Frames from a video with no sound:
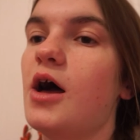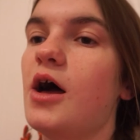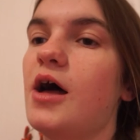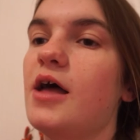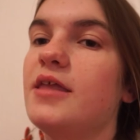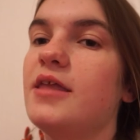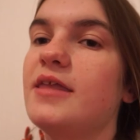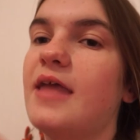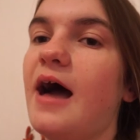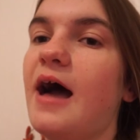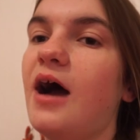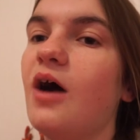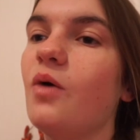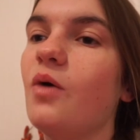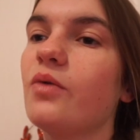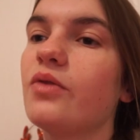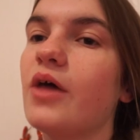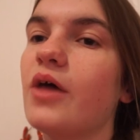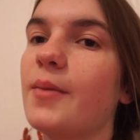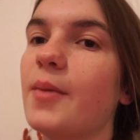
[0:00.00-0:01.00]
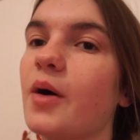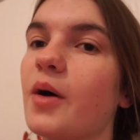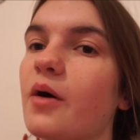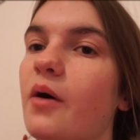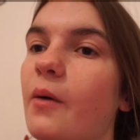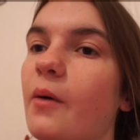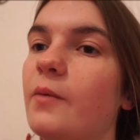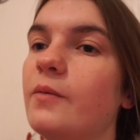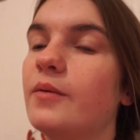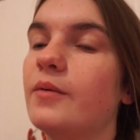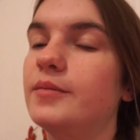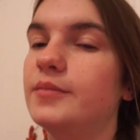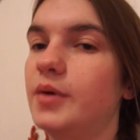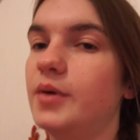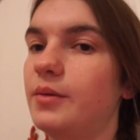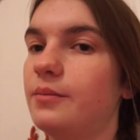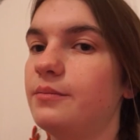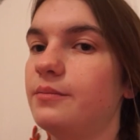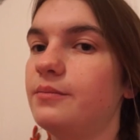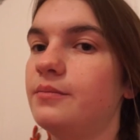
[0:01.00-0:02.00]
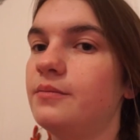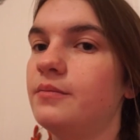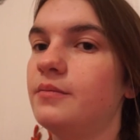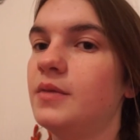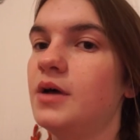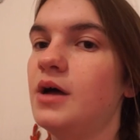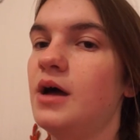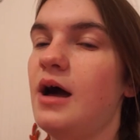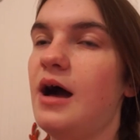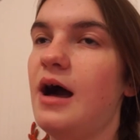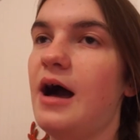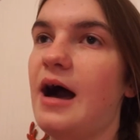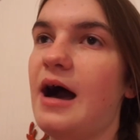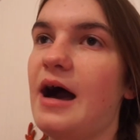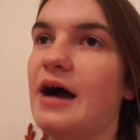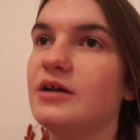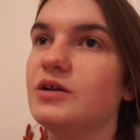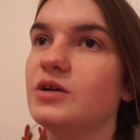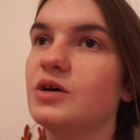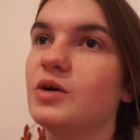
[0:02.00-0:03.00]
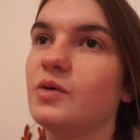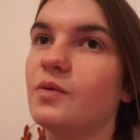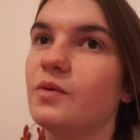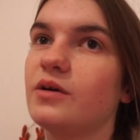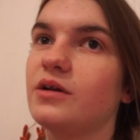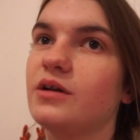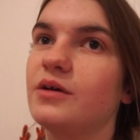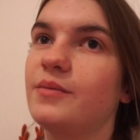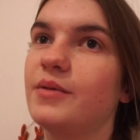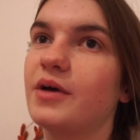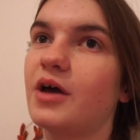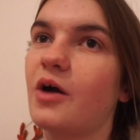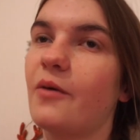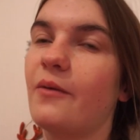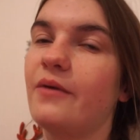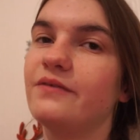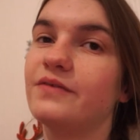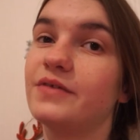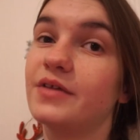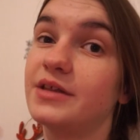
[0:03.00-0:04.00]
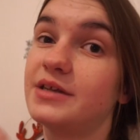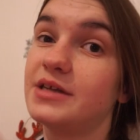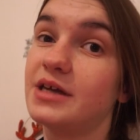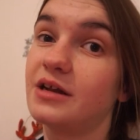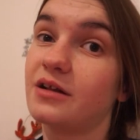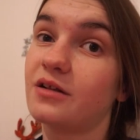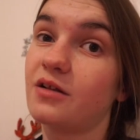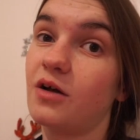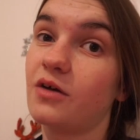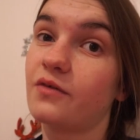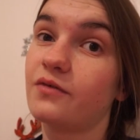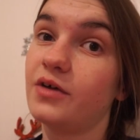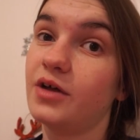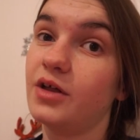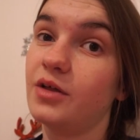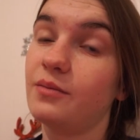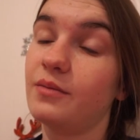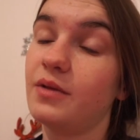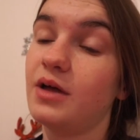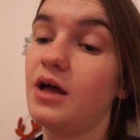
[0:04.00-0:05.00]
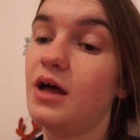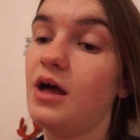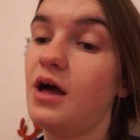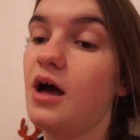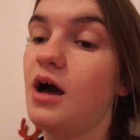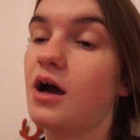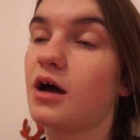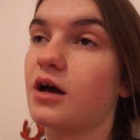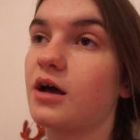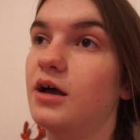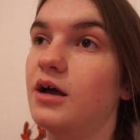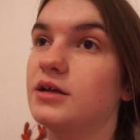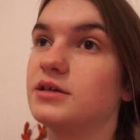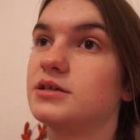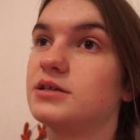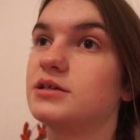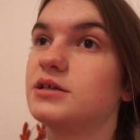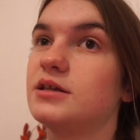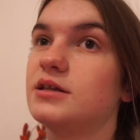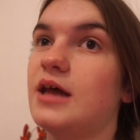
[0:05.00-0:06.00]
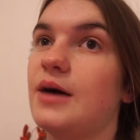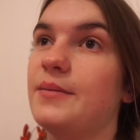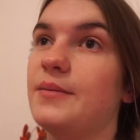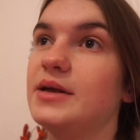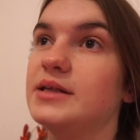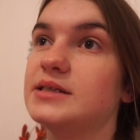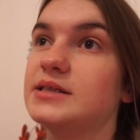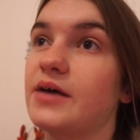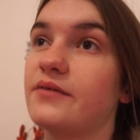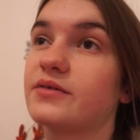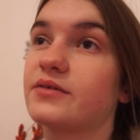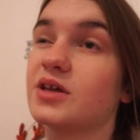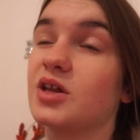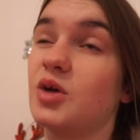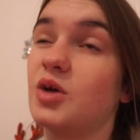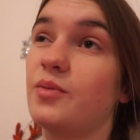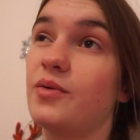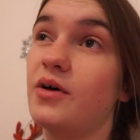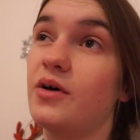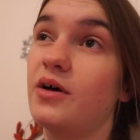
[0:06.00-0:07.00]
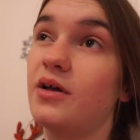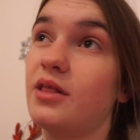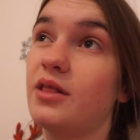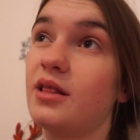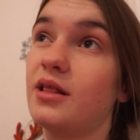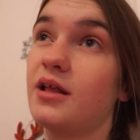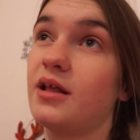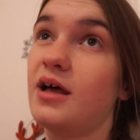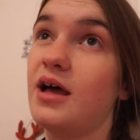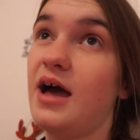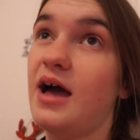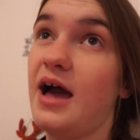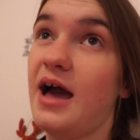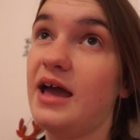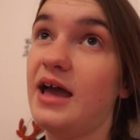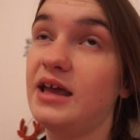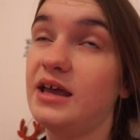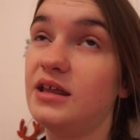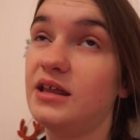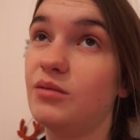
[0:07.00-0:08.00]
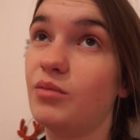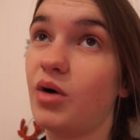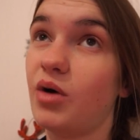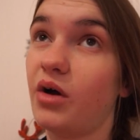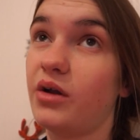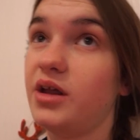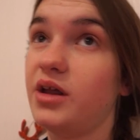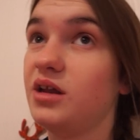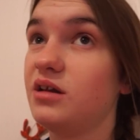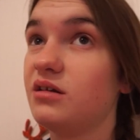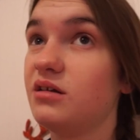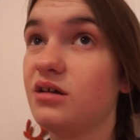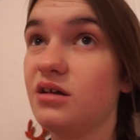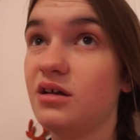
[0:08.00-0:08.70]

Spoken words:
Now that I'm not going with my mum, I don't want to be going for the 10 o'clock film because that means I have to get up at 8 in the morning.